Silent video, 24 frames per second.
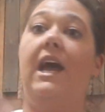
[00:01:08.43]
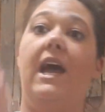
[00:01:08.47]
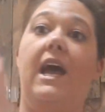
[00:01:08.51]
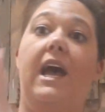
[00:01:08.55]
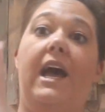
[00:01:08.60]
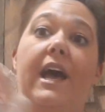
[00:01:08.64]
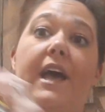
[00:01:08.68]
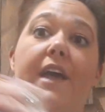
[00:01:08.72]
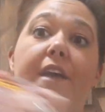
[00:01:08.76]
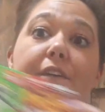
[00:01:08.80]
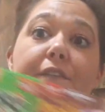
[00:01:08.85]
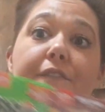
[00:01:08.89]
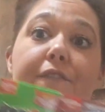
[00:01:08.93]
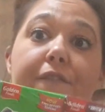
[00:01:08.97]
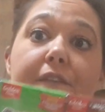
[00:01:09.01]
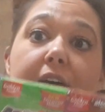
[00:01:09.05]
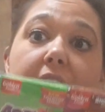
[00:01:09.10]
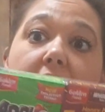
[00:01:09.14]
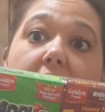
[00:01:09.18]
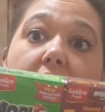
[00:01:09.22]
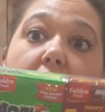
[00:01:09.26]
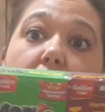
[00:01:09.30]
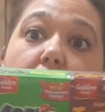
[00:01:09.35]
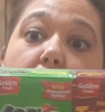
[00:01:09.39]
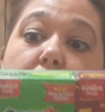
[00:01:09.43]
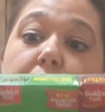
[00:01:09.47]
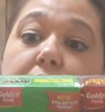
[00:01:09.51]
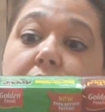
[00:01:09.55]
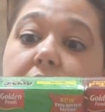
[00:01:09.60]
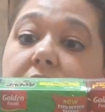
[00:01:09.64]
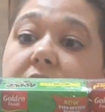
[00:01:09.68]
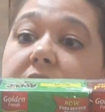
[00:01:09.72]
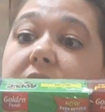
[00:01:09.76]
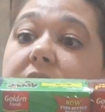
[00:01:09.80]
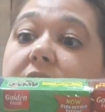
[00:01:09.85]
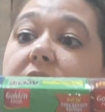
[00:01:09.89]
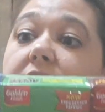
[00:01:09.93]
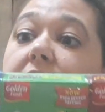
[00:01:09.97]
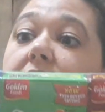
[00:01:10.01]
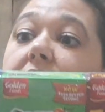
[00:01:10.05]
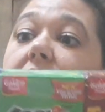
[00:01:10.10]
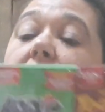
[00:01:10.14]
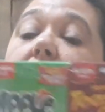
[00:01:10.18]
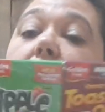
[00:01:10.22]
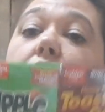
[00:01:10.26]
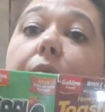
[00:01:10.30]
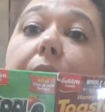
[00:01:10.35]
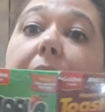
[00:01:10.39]
I found the
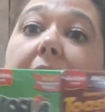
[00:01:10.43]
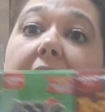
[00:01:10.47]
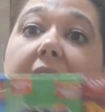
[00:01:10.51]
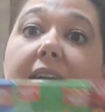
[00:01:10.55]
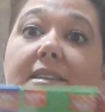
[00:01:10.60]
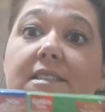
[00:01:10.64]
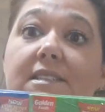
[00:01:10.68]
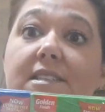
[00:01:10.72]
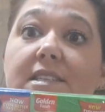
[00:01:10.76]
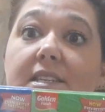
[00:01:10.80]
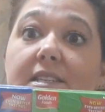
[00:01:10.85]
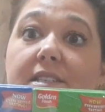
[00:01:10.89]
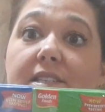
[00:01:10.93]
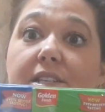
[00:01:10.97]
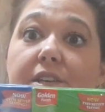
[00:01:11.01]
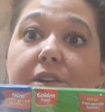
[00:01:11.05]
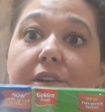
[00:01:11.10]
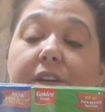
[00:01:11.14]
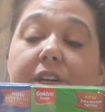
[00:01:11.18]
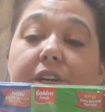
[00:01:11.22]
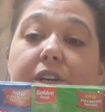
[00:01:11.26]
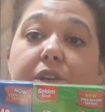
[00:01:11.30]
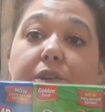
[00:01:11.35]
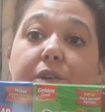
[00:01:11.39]
little boxes of cereal.